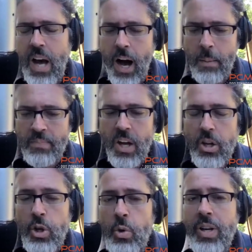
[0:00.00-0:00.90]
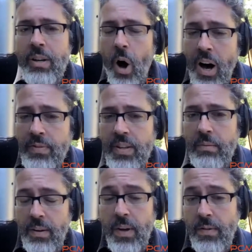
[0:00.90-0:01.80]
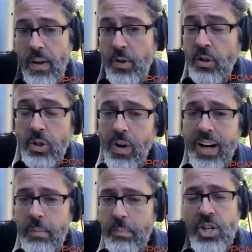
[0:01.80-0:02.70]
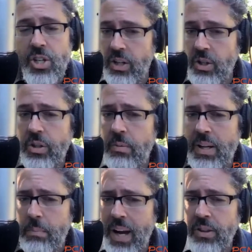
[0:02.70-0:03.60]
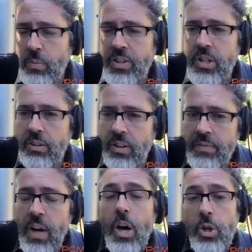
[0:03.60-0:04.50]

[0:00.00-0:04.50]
Um, you can often, if, if, if you're a chronic patient and you're going to be in pain the rest of your life,